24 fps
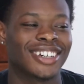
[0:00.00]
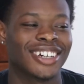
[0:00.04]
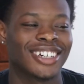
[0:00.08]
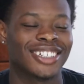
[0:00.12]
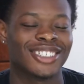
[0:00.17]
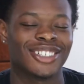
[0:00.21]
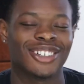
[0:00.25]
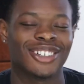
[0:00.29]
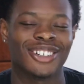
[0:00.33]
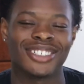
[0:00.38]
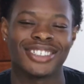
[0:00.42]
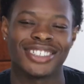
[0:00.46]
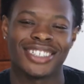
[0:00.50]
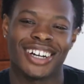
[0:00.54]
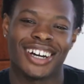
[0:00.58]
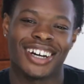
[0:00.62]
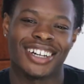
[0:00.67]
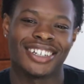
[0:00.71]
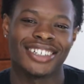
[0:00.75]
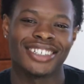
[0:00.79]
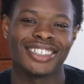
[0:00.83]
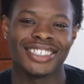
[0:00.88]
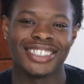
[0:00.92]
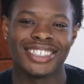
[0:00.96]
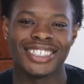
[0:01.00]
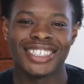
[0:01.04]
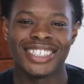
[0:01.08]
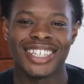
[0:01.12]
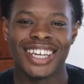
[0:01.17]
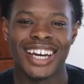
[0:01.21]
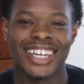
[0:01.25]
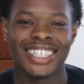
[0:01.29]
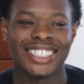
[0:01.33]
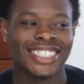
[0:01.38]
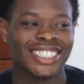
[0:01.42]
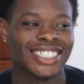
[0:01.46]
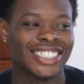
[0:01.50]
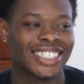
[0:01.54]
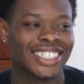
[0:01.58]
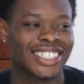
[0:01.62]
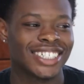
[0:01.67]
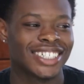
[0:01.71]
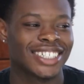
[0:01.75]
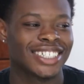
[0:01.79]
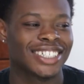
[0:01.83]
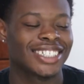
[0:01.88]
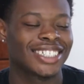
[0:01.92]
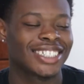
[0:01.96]
That song is kinda it's catchy.
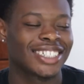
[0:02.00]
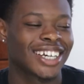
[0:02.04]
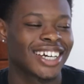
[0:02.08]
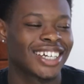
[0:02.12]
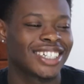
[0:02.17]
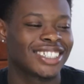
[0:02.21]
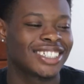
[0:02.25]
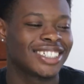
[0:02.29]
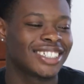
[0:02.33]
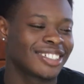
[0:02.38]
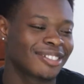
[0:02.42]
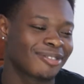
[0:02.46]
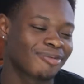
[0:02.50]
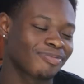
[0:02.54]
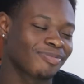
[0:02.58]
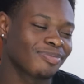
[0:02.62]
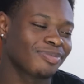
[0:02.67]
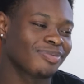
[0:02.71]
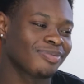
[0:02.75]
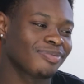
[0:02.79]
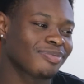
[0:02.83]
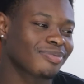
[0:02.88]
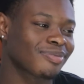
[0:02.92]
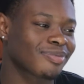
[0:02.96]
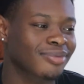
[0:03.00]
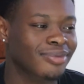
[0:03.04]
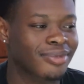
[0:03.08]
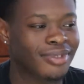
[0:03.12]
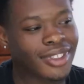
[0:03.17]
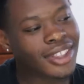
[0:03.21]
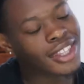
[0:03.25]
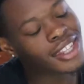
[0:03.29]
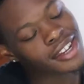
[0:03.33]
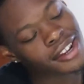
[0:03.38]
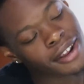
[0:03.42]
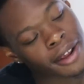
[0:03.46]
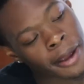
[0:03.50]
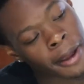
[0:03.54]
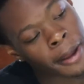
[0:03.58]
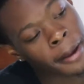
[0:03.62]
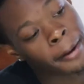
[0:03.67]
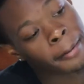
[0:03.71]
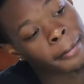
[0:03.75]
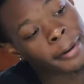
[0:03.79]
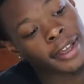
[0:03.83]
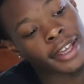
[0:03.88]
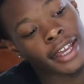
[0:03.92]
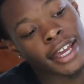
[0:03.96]
It's catchy.
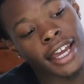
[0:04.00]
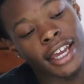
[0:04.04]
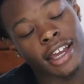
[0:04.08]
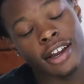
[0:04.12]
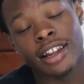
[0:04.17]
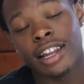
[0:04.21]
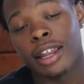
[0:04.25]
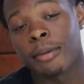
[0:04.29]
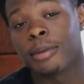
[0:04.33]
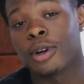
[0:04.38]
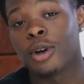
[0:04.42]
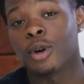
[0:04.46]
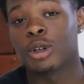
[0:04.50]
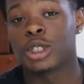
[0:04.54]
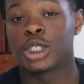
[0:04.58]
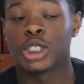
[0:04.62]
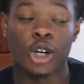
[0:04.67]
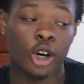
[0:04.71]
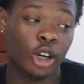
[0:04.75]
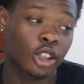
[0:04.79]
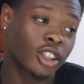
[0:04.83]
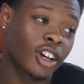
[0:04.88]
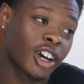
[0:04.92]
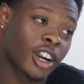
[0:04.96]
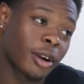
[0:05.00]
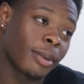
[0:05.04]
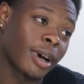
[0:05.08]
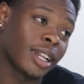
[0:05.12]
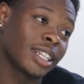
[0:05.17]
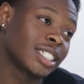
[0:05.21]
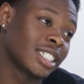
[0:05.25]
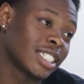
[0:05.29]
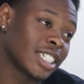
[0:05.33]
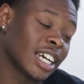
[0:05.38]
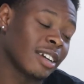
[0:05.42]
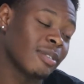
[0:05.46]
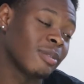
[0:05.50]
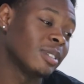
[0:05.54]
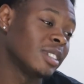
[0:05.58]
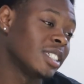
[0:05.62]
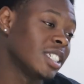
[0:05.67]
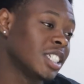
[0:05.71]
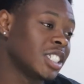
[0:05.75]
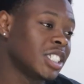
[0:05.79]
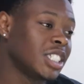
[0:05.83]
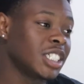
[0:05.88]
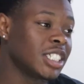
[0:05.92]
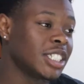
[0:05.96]
But yeah, y'all let me know what y'all thought about the ciphers
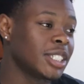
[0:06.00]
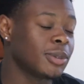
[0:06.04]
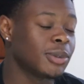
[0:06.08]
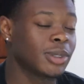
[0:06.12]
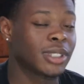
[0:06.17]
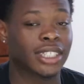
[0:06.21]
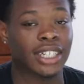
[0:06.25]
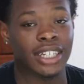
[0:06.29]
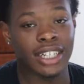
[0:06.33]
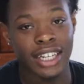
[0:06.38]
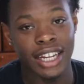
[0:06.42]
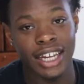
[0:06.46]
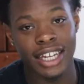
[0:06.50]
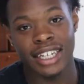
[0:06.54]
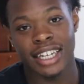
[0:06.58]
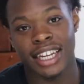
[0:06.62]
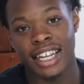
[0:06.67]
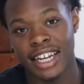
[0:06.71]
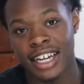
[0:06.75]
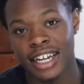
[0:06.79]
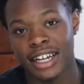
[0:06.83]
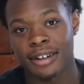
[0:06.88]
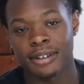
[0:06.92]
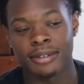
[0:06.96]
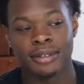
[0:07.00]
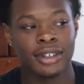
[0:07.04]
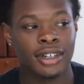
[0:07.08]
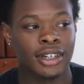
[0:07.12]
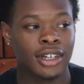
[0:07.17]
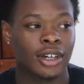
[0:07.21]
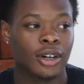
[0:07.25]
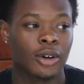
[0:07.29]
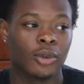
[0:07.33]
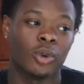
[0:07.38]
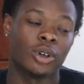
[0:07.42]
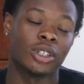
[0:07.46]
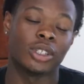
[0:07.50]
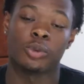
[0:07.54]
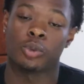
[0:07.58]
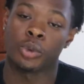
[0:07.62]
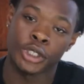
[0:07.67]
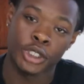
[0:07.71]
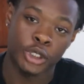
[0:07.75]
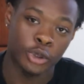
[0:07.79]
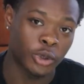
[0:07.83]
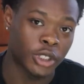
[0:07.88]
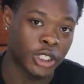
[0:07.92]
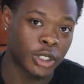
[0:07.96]
this year. Was it a letdown? Was it
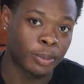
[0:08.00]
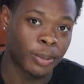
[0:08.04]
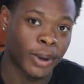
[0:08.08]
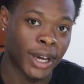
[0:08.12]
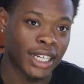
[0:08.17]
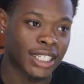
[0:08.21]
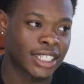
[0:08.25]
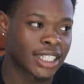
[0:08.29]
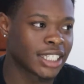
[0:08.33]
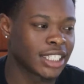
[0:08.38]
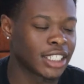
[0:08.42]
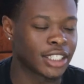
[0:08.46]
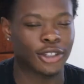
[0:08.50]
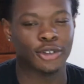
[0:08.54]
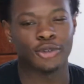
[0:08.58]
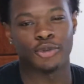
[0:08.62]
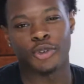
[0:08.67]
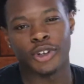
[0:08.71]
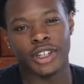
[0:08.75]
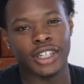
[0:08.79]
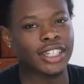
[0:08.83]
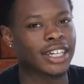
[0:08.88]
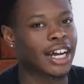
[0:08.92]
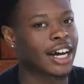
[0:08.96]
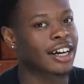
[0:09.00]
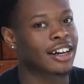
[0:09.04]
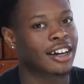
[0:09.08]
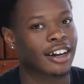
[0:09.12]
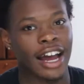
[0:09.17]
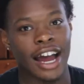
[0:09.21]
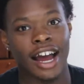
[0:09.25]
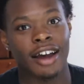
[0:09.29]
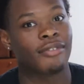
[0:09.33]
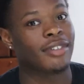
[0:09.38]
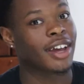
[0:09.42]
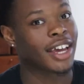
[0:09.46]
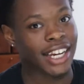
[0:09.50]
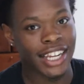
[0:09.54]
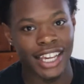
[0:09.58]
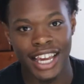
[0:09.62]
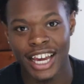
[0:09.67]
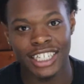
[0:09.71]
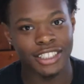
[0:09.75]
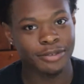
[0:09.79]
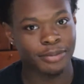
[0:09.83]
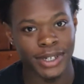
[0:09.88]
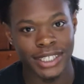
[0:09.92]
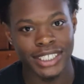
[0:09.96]
what you expected? Did you really not have any
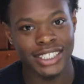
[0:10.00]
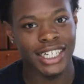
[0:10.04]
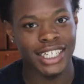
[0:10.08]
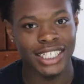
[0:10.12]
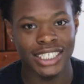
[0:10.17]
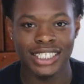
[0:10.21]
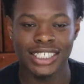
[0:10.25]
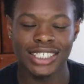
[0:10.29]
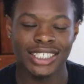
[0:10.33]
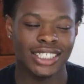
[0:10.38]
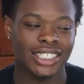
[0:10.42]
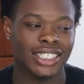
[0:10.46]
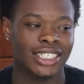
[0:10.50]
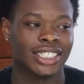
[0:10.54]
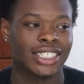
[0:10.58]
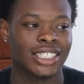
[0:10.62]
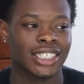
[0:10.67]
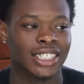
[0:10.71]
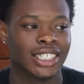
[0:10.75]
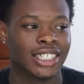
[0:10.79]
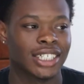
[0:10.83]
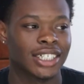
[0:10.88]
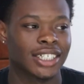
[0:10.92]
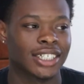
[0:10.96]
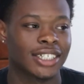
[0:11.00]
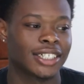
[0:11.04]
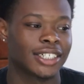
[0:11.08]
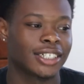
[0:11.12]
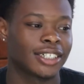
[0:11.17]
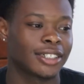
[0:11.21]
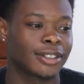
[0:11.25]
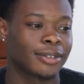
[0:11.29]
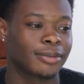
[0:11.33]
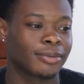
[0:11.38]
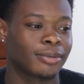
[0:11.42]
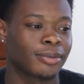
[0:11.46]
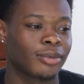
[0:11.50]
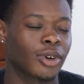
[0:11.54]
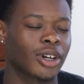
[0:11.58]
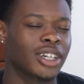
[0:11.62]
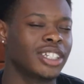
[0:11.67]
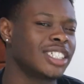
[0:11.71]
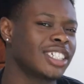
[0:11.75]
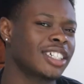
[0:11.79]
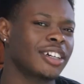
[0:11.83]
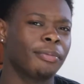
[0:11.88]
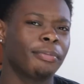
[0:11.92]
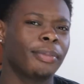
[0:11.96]
expectations? Um, where
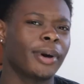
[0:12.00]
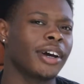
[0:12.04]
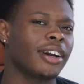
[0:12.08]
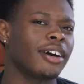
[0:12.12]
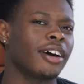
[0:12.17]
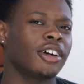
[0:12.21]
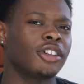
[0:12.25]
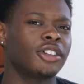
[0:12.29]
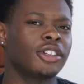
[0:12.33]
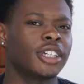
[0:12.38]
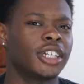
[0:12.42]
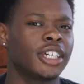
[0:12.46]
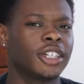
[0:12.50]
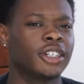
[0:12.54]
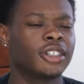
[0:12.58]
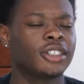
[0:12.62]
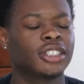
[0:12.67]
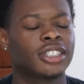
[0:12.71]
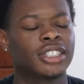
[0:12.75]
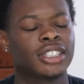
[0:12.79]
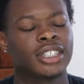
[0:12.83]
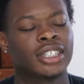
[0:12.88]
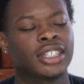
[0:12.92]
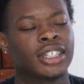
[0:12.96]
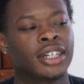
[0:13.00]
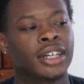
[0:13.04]
does it compare to other years?